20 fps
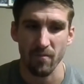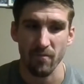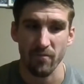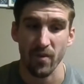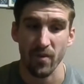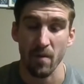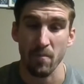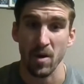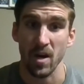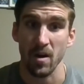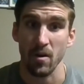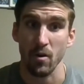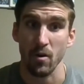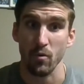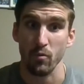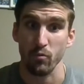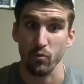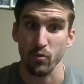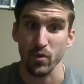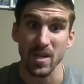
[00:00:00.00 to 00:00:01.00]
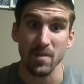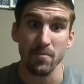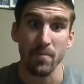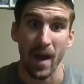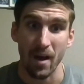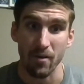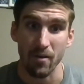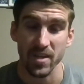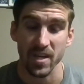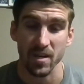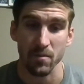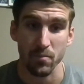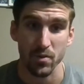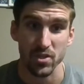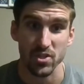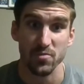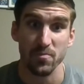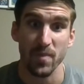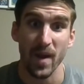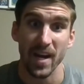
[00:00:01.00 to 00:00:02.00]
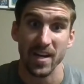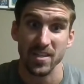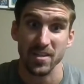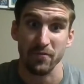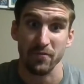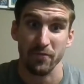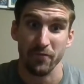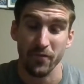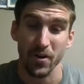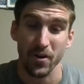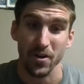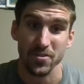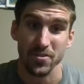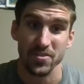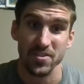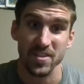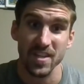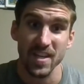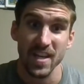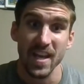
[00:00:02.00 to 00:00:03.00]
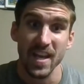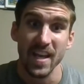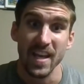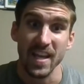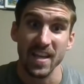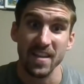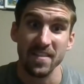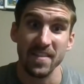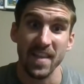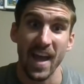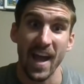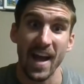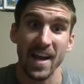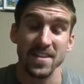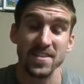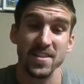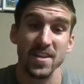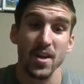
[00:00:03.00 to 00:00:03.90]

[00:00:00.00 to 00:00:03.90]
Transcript: from a rebounding perspective first, in that